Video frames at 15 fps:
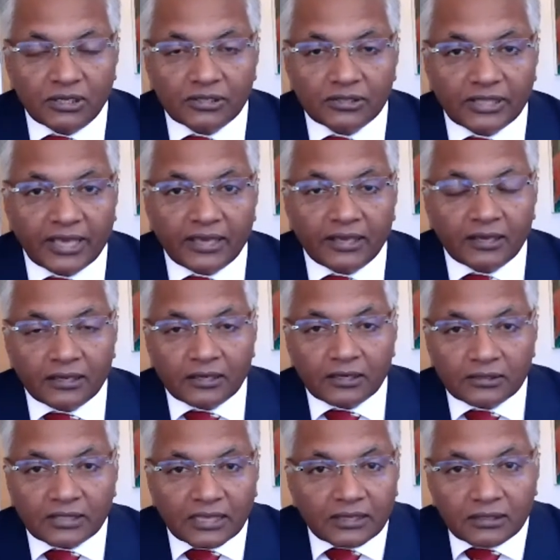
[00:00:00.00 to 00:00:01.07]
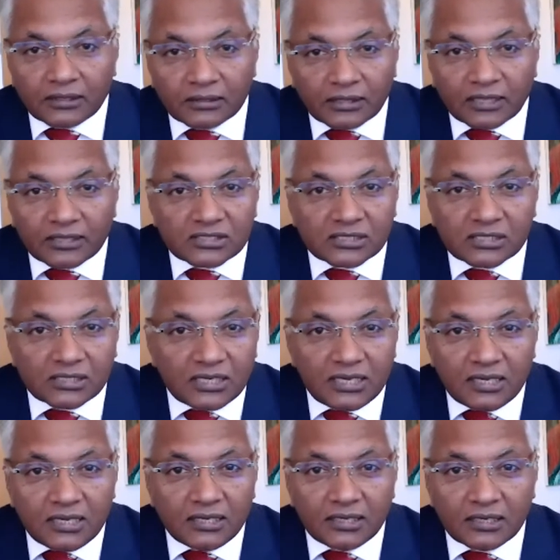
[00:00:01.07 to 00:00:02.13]
They, they, they
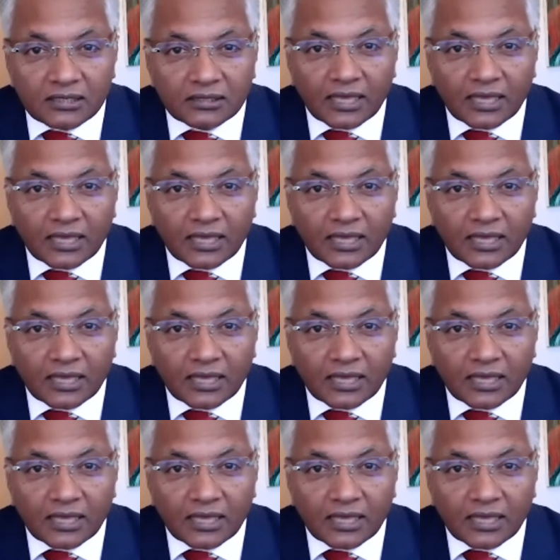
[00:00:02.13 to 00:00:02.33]
see,